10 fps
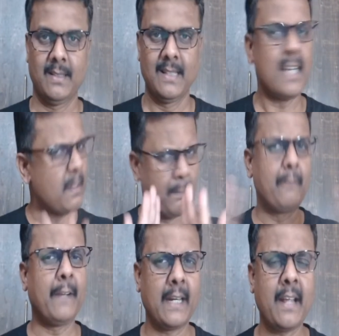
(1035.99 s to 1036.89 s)
That's the
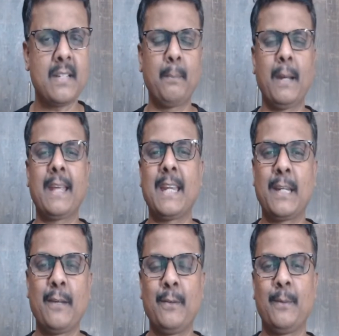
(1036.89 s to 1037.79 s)
perfect example I can
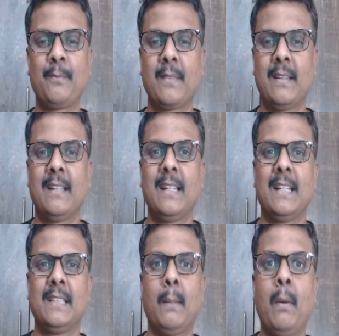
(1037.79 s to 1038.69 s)
give you.
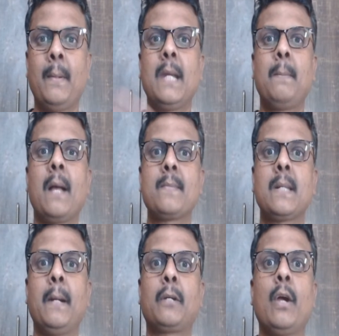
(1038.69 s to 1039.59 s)
The moment it becomes a
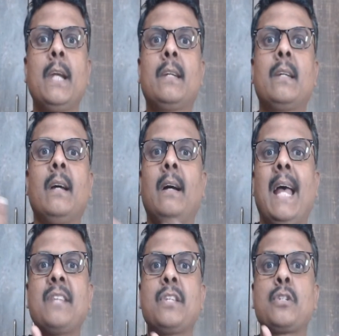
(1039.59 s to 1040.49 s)
metro, it
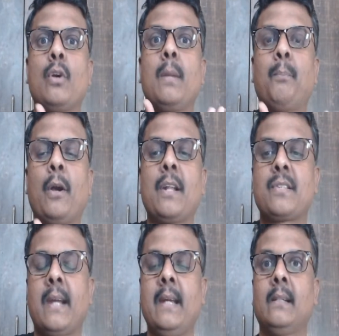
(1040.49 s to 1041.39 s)
has its own importance,
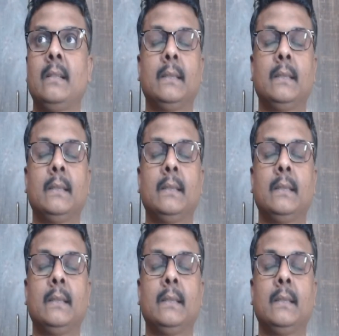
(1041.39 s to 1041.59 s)
right?